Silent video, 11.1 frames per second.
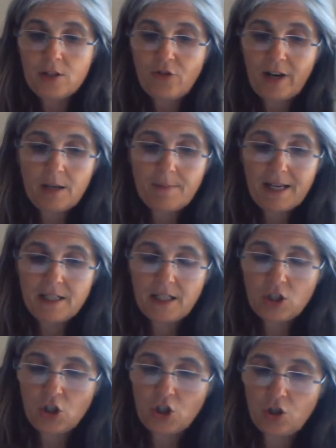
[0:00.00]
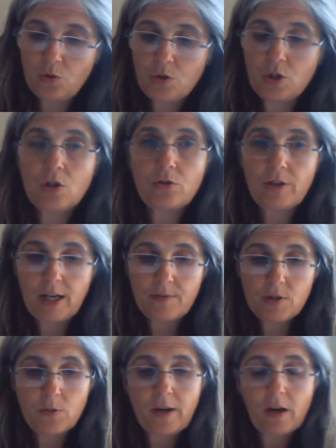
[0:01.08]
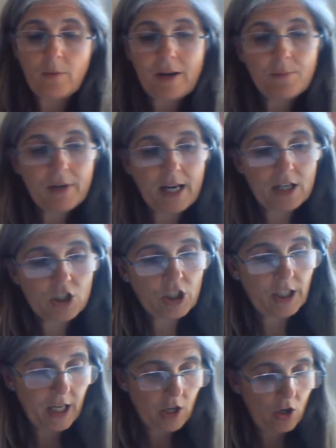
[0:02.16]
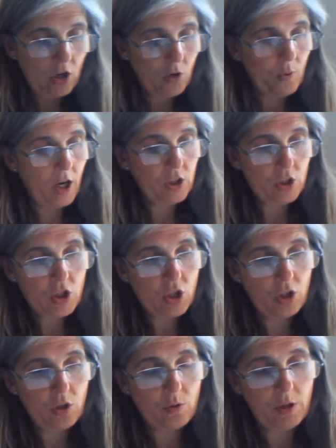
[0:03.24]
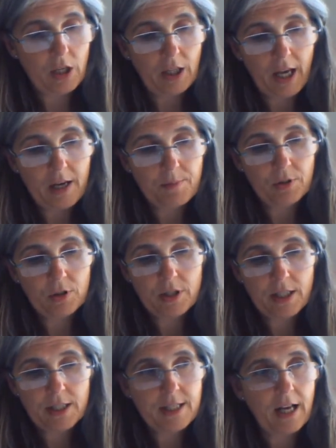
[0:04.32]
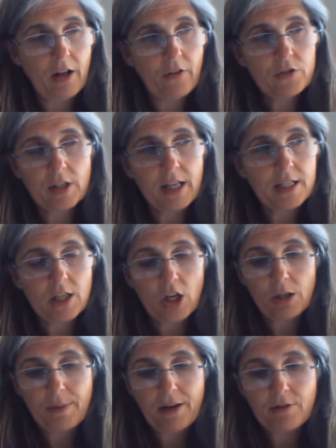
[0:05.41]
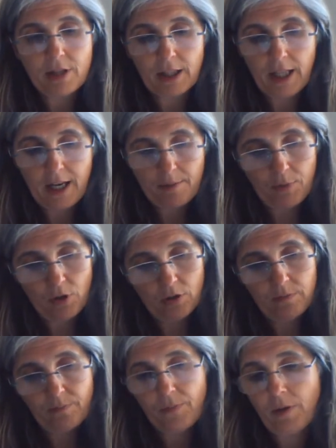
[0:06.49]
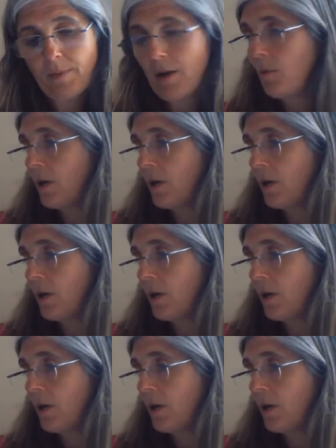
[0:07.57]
it's recommended to choose the green. So when we actually go onto the labels itself, so that's all about the label, about